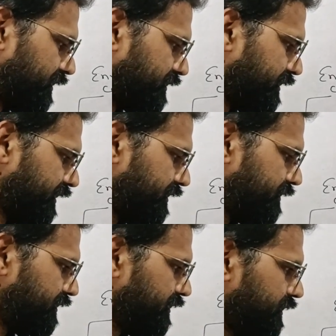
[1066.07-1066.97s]

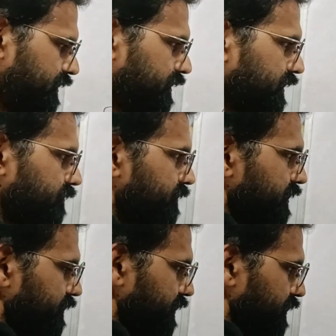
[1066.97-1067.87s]
Then
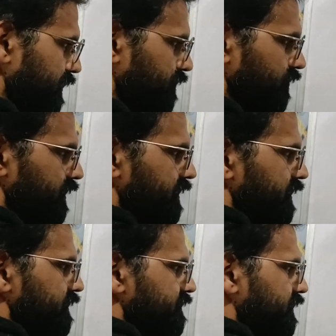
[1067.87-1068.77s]
number 1
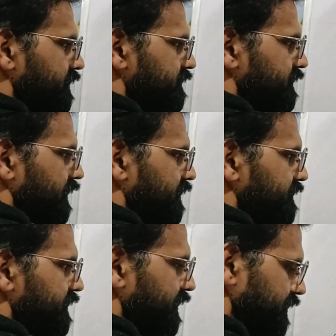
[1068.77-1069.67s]
is
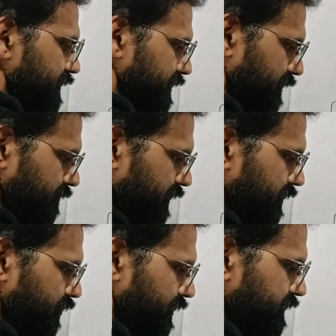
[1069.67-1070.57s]
insecticide, number
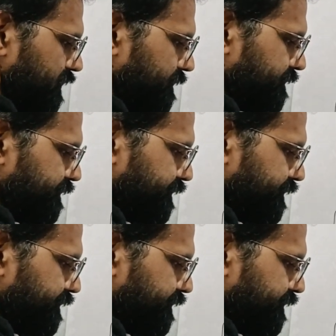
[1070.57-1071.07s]
2 is